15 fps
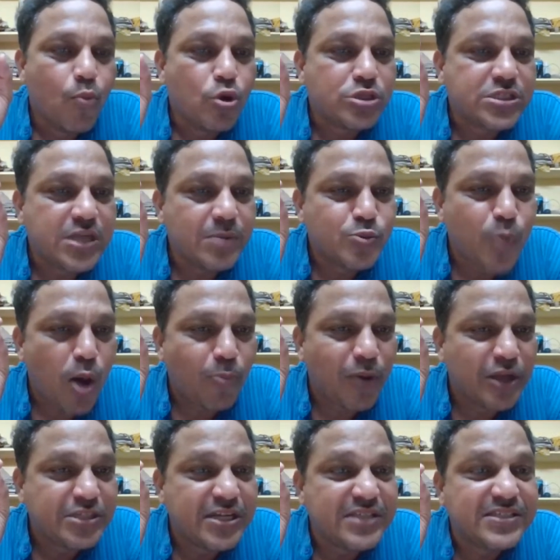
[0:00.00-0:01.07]
Muslims
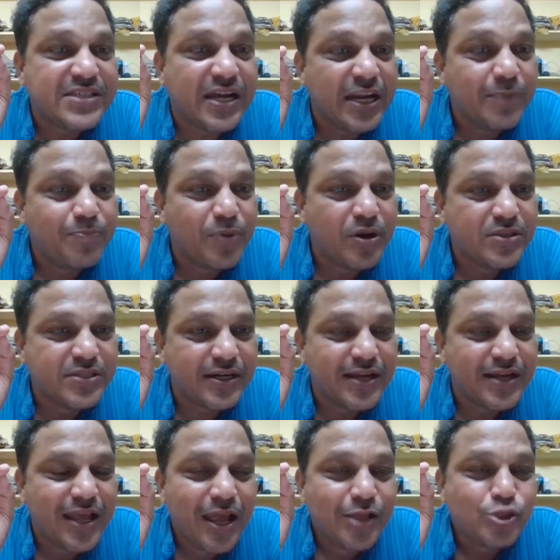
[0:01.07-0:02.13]
population is
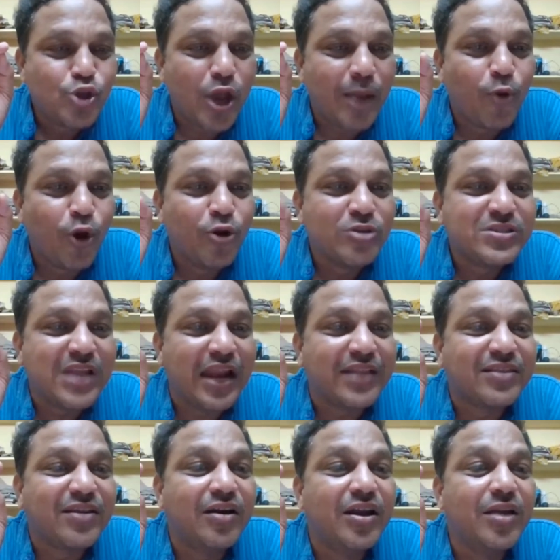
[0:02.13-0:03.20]
13%. So I'm going to
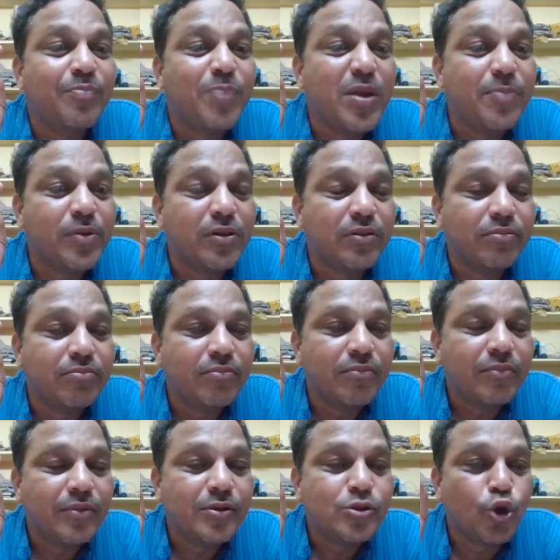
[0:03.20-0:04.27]
select 13 people.
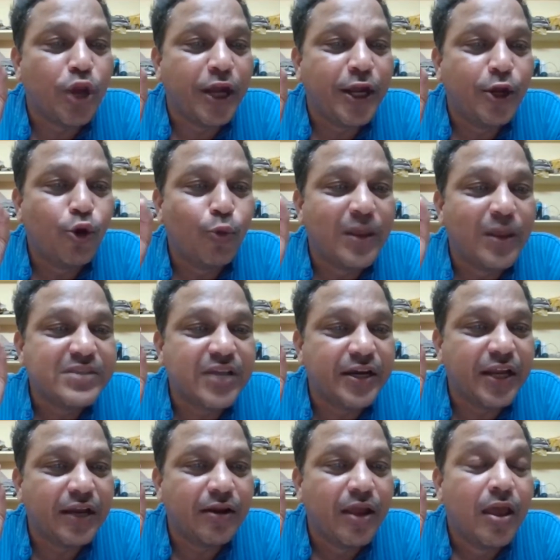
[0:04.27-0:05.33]
So 82 plus
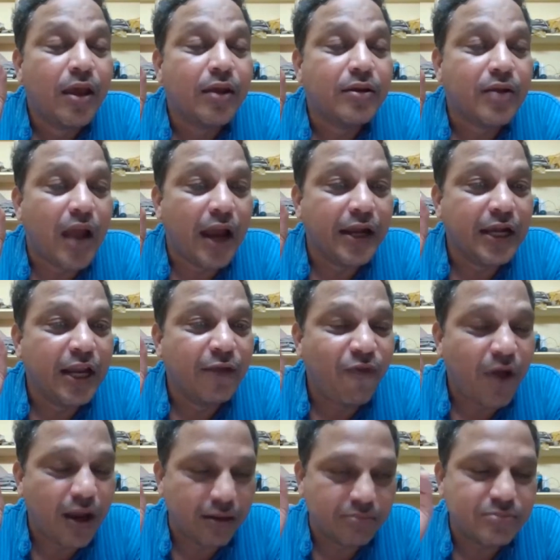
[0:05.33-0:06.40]
13,
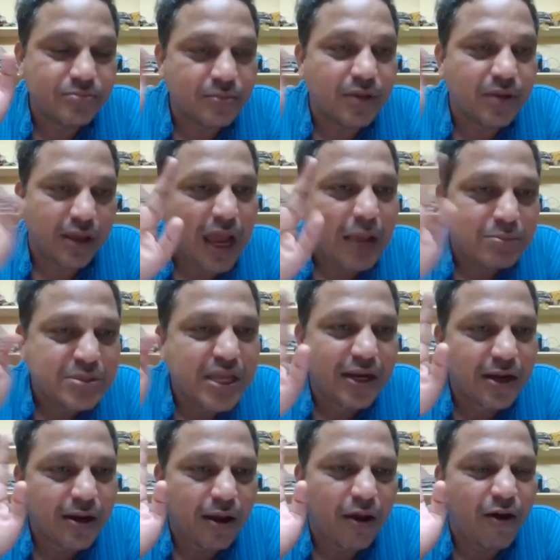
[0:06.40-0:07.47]
95. I'm
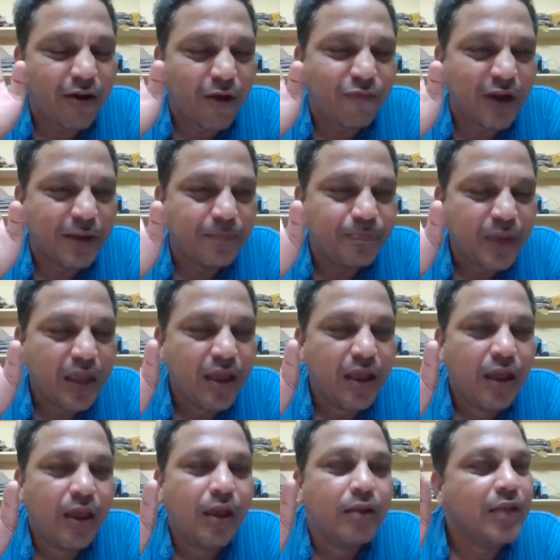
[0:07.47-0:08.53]
saying roughly.
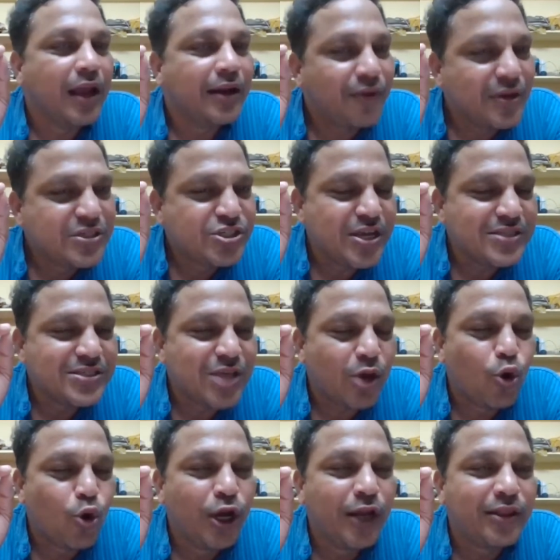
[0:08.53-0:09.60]
Then Christians are
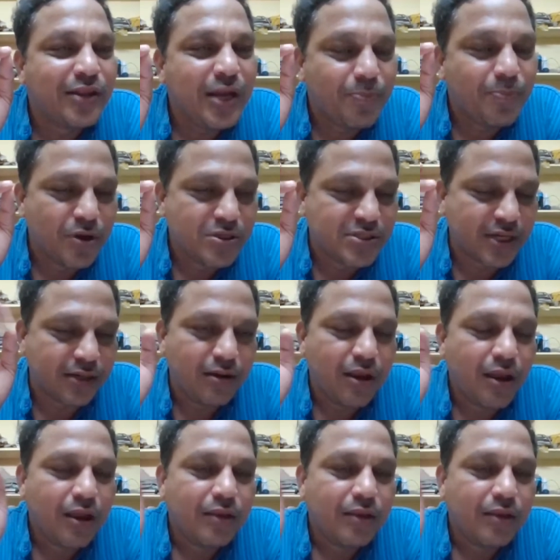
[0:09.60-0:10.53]
only 3%.